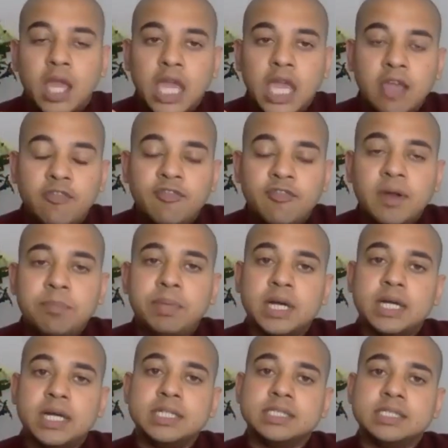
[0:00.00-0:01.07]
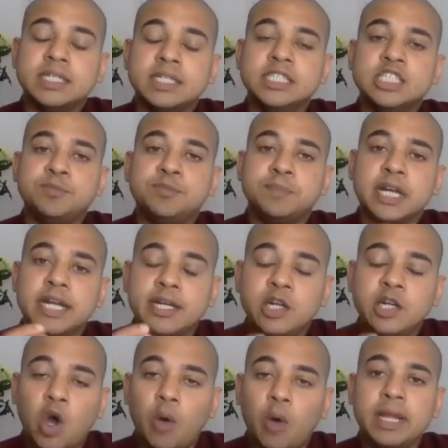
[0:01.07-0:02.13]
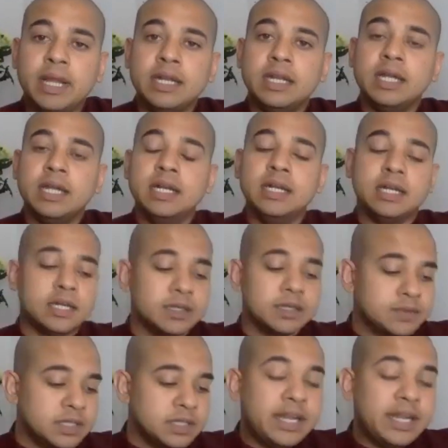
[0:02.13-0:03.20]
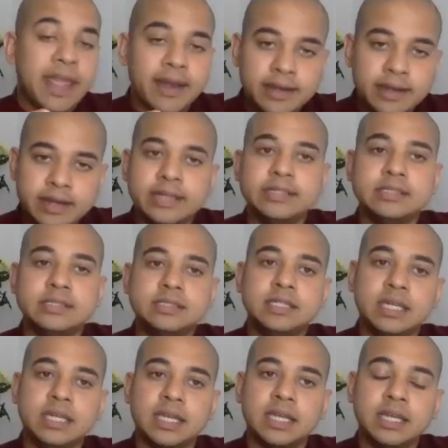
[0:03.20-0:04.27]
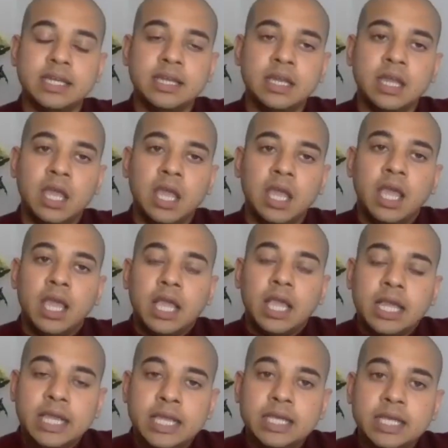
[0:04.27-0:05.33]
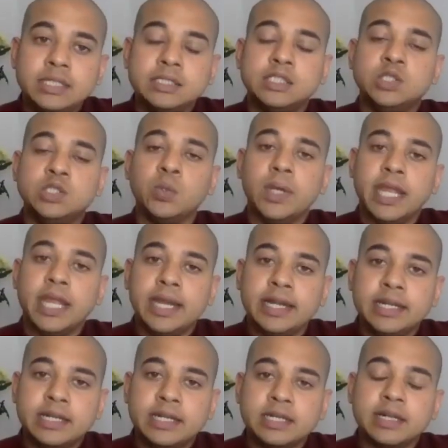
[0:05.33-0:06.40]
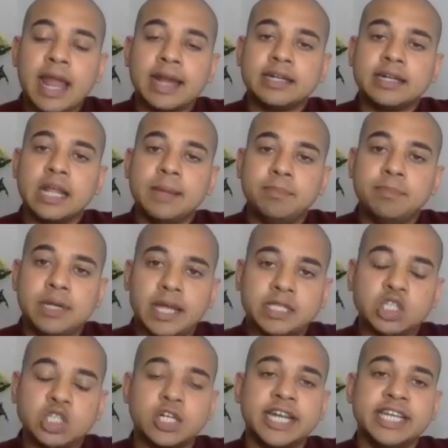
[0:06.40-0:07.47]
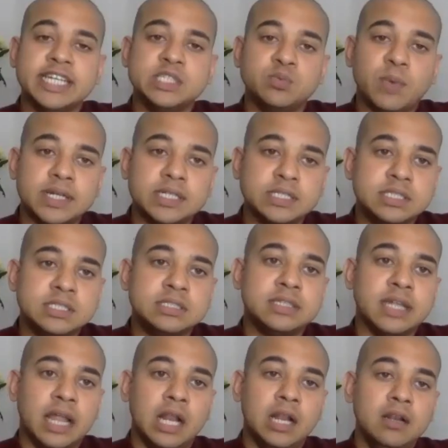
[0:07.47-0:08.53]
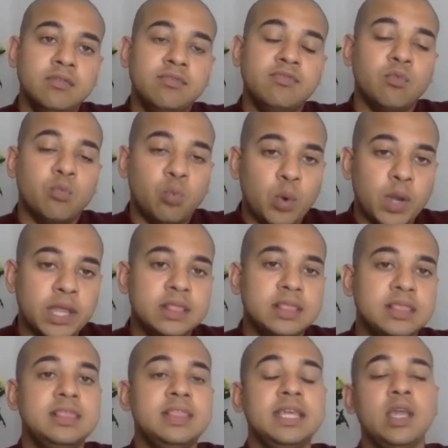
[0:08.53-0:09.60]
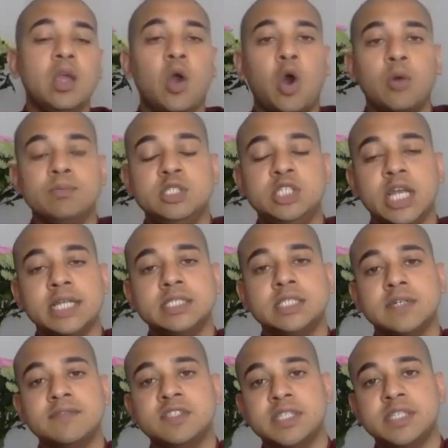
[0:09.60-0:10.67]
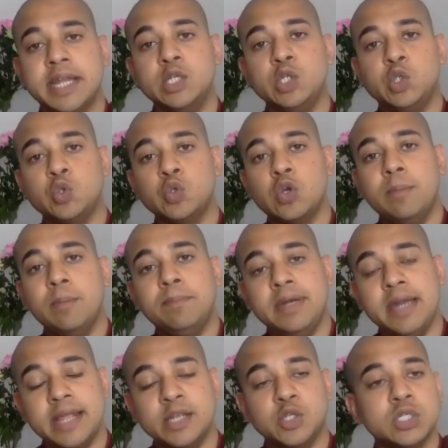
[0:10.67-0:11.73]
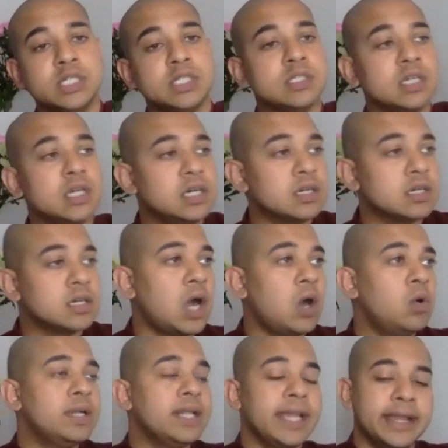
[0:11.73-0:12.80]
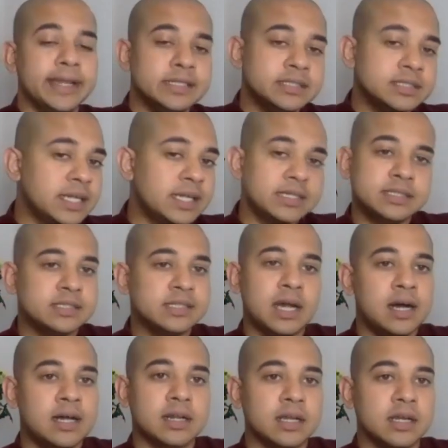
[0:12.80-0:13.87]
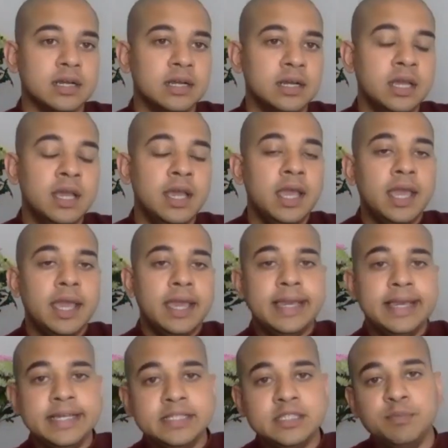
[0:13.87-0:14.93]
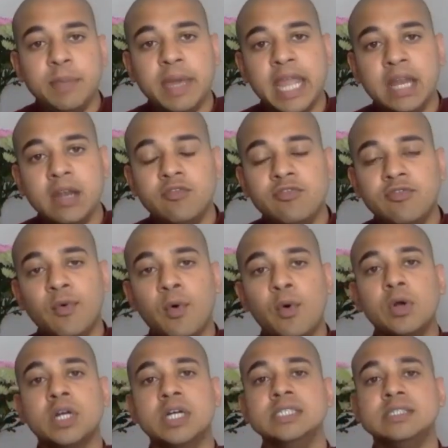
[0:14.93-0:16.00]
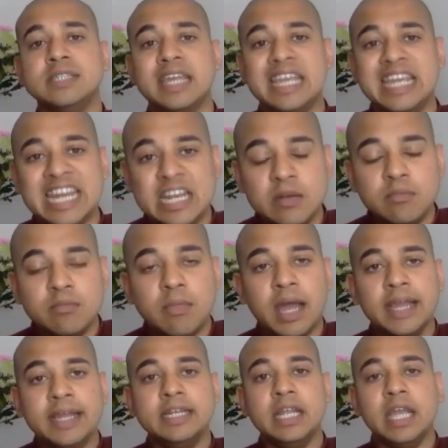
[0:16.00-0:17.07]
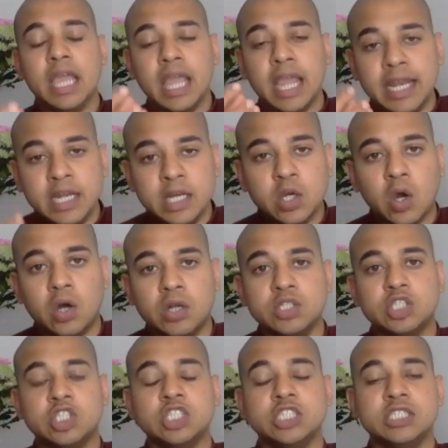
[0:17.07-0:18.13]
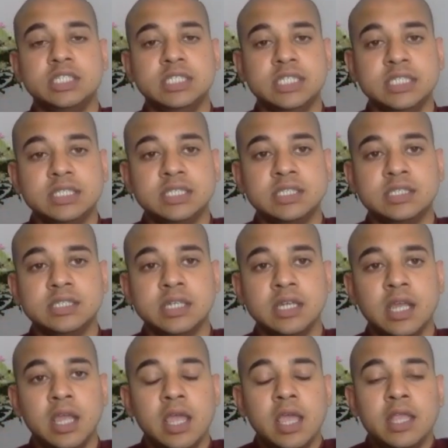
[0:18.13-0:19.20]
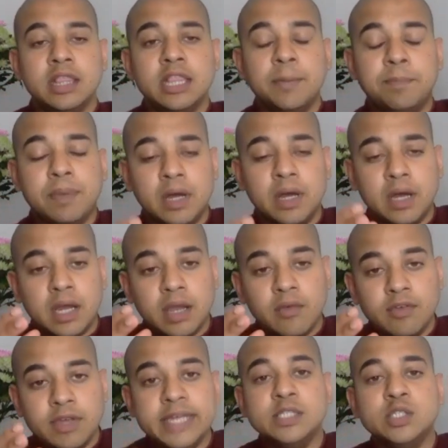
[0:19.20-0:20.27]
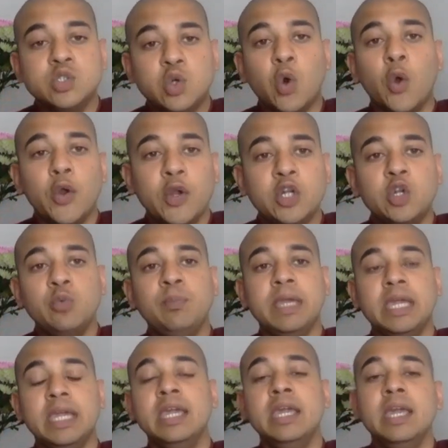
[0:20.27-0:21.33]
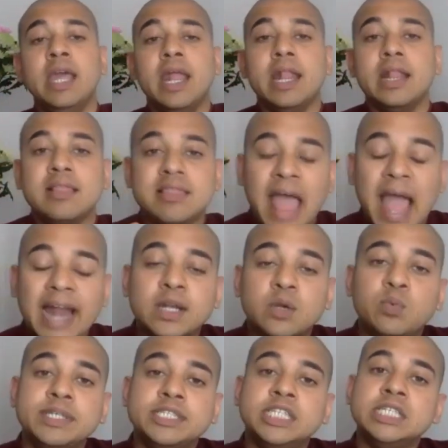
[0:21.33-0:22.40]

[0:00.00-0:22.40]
if a person's predominant tendency is to interact and pleasurize oneself with the objects of sensual pleasures around in samsara, his main focus in mind, in consciousness, is going to be that which